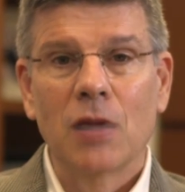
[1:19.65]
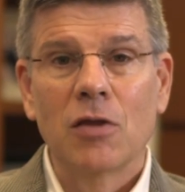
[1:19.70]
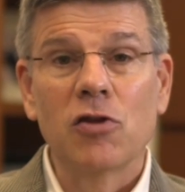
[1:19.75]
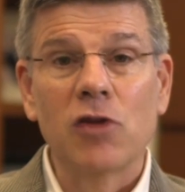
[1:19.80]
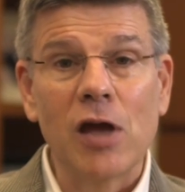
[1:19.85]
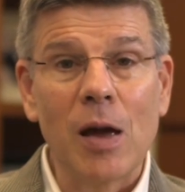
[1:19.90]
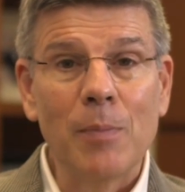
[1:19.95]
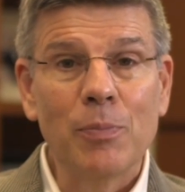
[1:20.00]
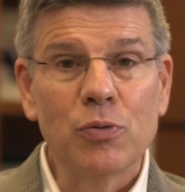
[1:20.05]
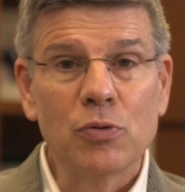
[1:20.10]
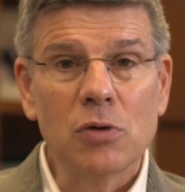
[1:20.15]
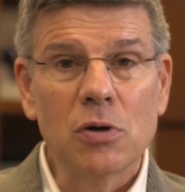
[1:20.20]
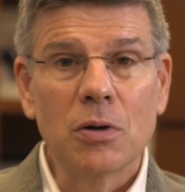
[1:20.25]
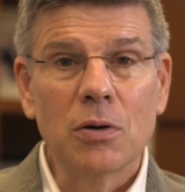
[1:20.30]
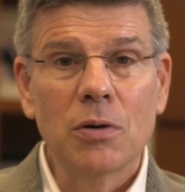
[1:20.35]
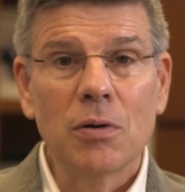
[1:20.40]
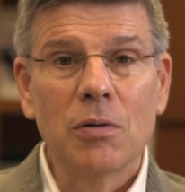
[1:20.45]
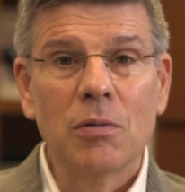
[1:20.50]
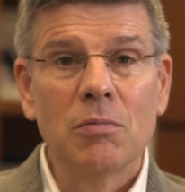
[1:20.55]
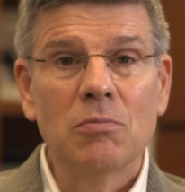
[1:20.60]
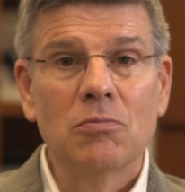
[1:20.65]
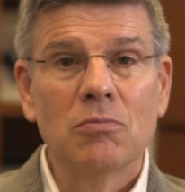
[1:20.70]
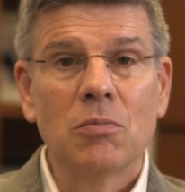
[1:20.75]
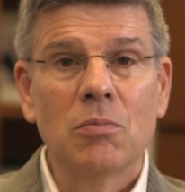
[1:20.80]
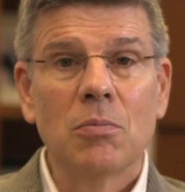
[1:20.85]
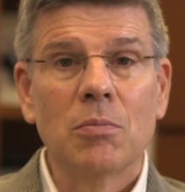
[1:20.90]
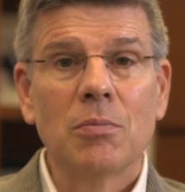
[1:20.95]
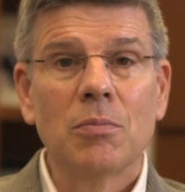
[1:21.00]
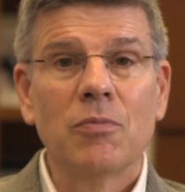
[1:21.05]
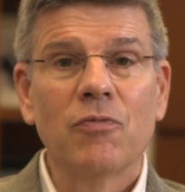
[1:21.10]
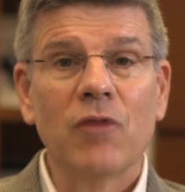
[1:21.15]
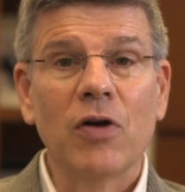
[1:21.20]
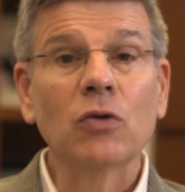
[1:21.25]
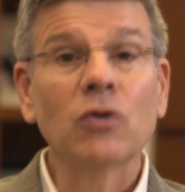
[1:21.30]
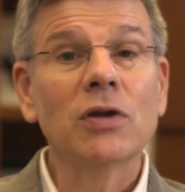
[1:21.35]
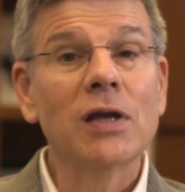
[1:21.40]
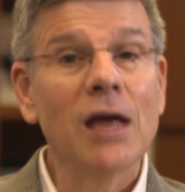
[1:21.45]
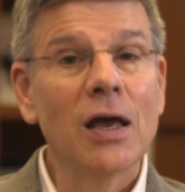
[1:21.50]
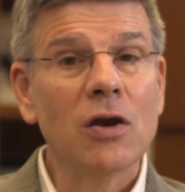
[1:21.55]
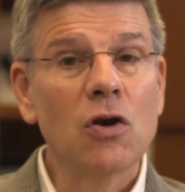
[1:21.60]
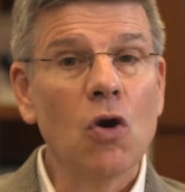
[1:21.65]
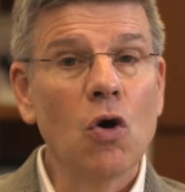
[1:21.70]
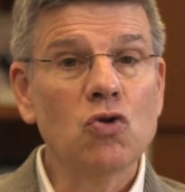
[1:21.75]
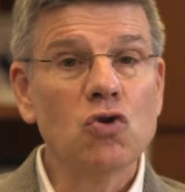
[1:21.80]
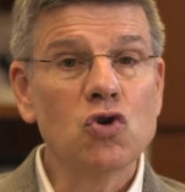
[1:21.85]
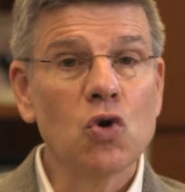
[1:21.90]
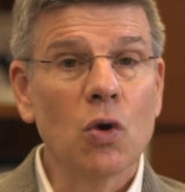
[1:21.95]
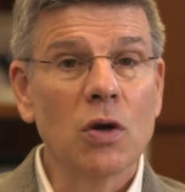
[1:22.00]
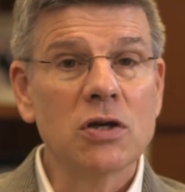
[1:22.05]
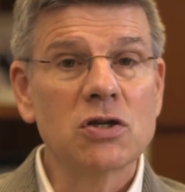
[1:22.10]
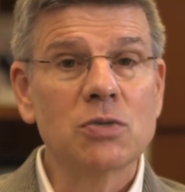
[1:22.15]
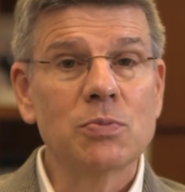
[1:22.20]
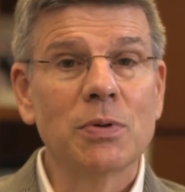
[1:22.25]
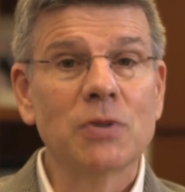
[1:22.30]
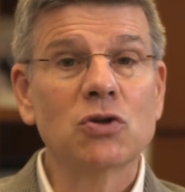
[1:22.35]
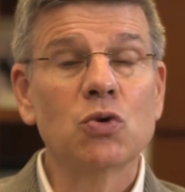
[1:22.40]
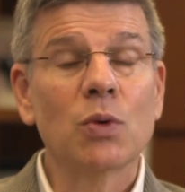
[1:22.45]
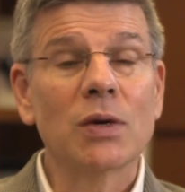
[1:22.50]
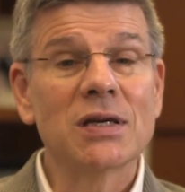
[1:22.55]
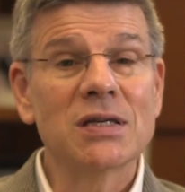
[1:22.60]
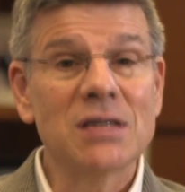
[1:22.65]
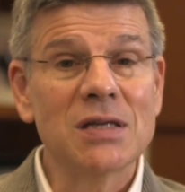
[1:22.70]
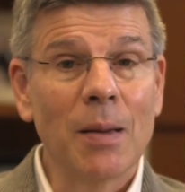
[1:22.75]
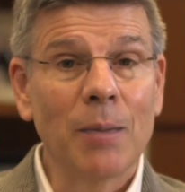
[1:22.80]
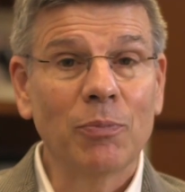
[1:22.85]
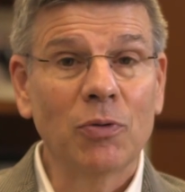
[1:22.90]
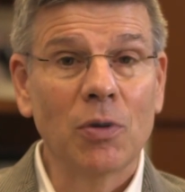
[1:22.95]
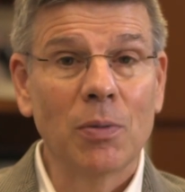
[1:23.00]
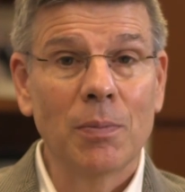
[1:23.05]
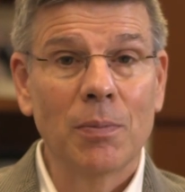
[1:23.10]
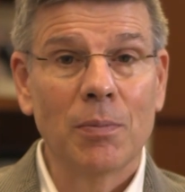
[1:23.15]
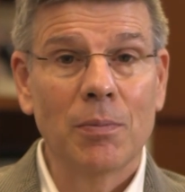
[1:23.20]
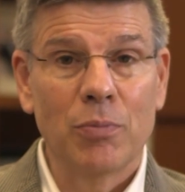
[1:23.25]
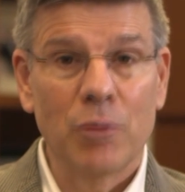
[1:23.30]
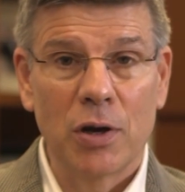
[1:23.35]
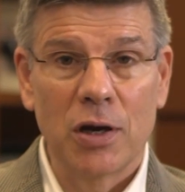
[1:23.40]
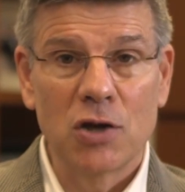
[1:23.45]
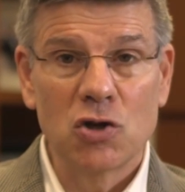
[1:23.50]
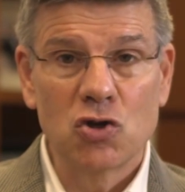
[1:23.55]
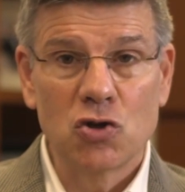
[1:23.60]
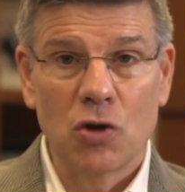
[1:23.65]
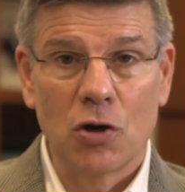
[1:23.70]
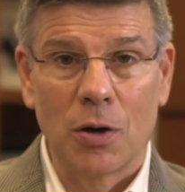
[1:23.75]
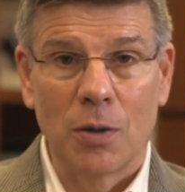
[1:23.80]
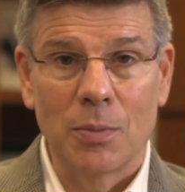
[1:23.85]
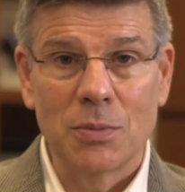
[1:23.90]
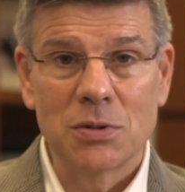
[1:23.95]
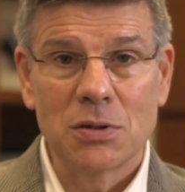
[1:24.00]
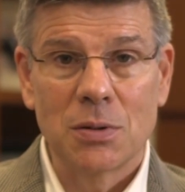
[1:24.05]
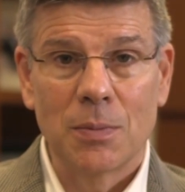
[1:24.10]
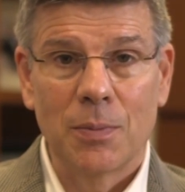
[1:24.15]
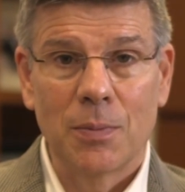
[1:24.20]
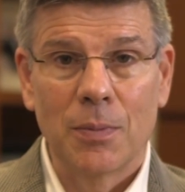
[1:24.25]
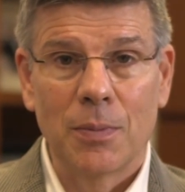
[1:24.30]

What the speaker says: The emperor felt he had no choice but to accept British terms.